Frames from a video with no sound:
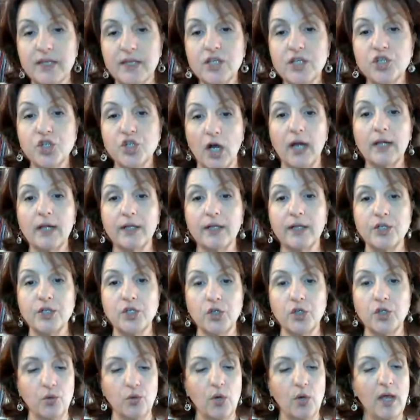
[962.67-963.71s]
this child can
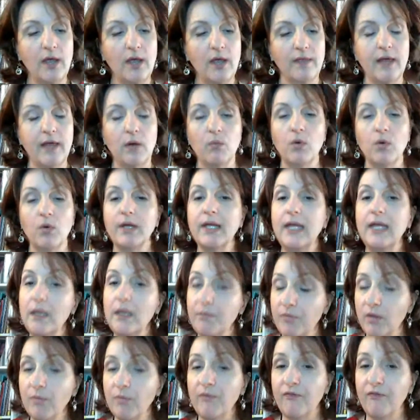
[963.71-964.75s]
do that will
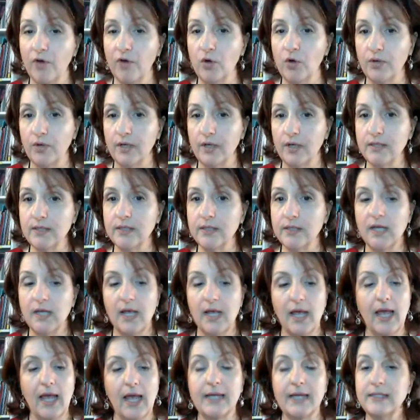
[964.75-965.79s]
keep them focused
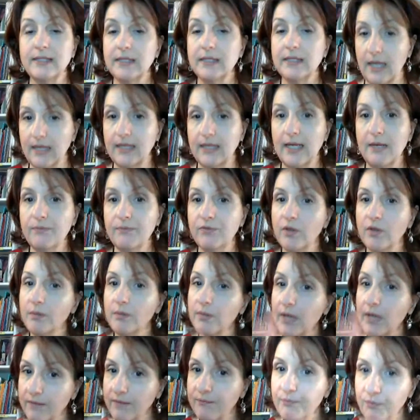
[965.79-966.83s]
and keep them
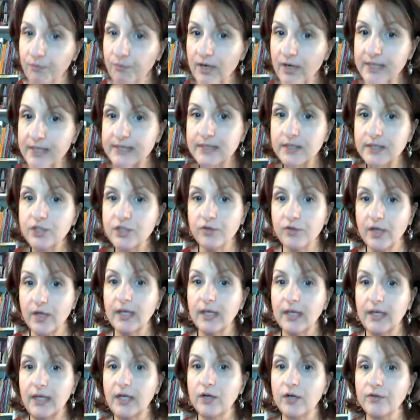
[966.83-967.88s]
kind of present so they
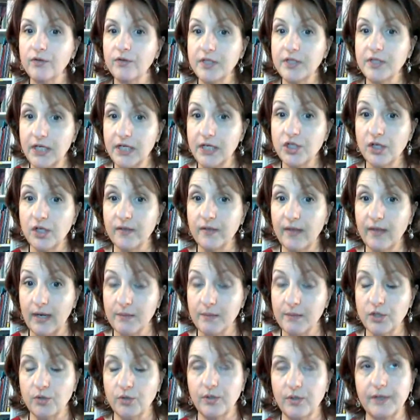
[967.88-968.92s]
can hear the teaching that
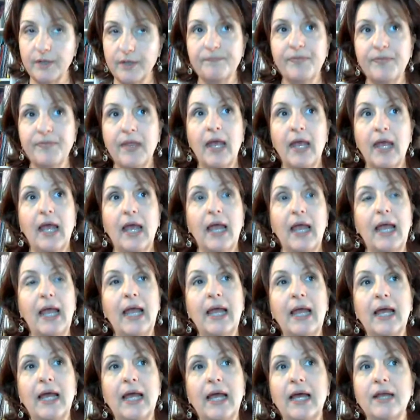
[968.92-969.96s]
I'm doing.
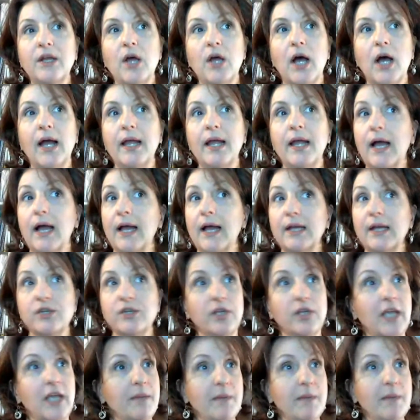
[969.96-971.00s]
And I
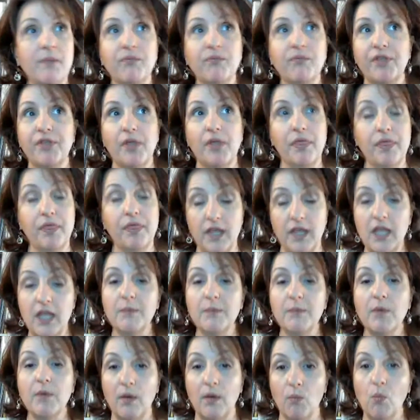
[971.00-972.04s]
actually came up with a
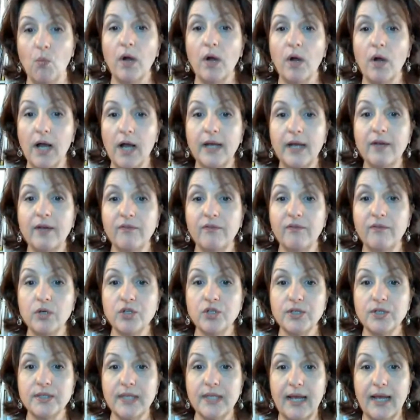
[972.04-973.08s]
theme on what kind of
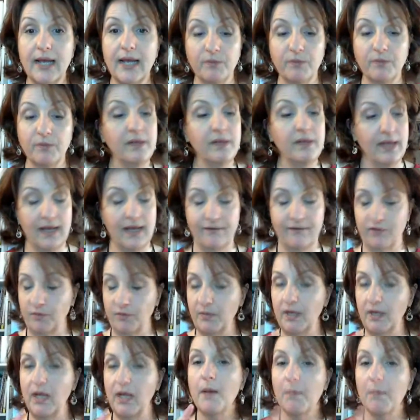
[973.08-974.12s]
motions they have to be. They have to
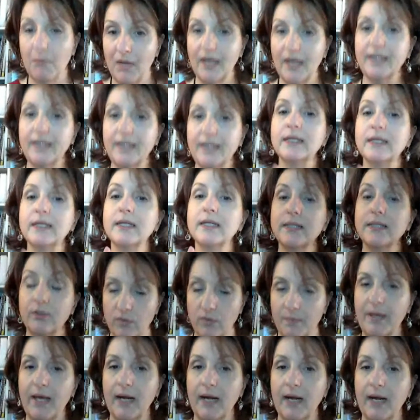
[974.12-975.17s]
be mindless and
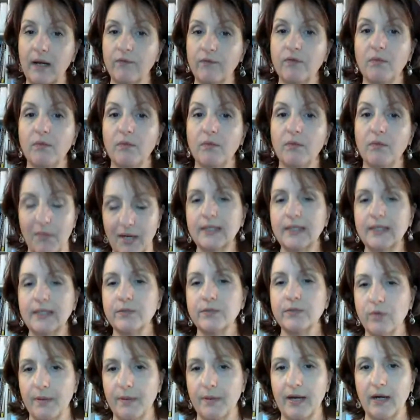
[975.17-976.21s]
repetitive, mindless
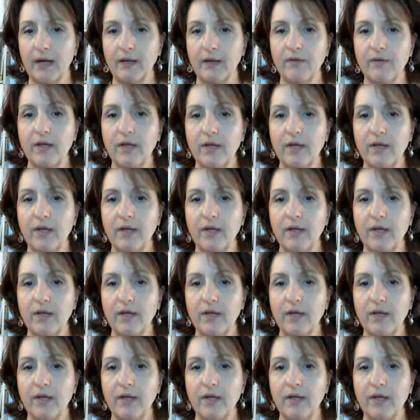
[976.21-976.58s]
and repetitive.